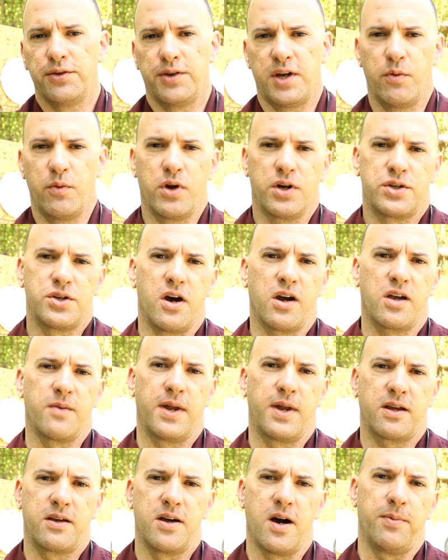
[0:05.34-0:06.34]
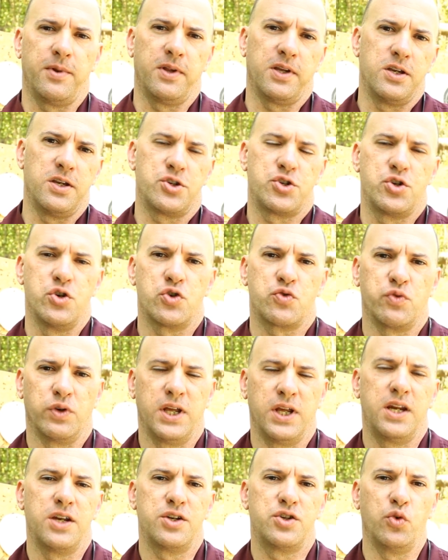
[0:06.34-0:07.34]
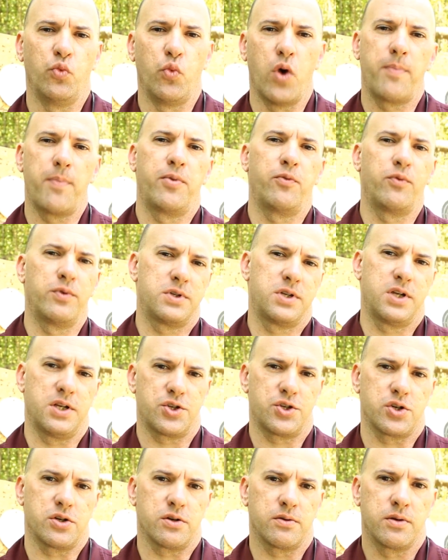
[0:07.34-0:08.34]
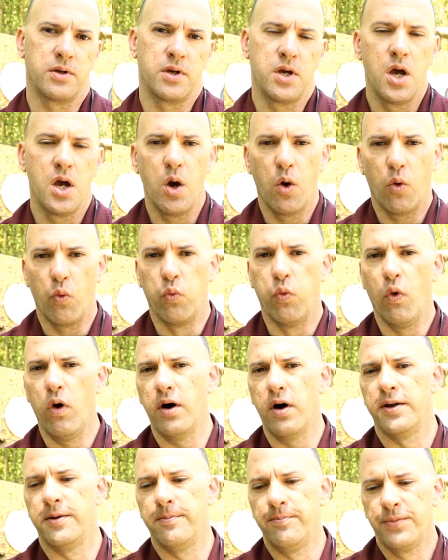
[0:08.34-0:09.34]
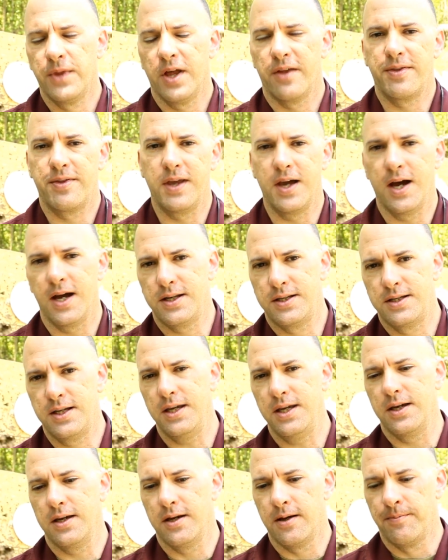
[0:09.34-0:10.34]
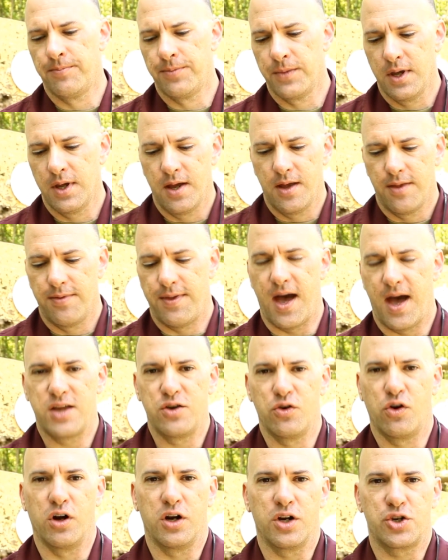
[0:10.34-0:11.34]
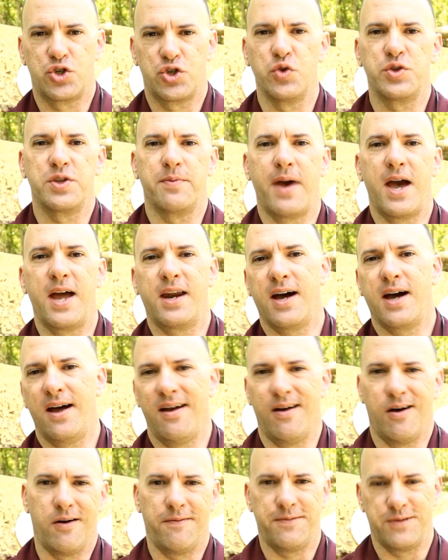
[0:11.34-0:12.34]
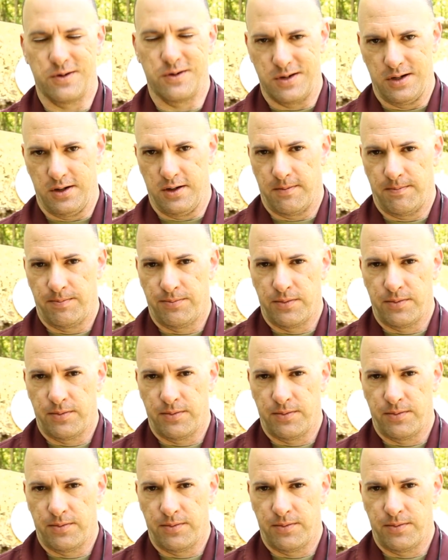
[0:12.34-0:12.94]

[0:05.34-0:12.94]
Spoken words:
Today we're going to talk about a couple of issues related to weapon retention. One, the idea that you're going to shoot the bad guy off your gun.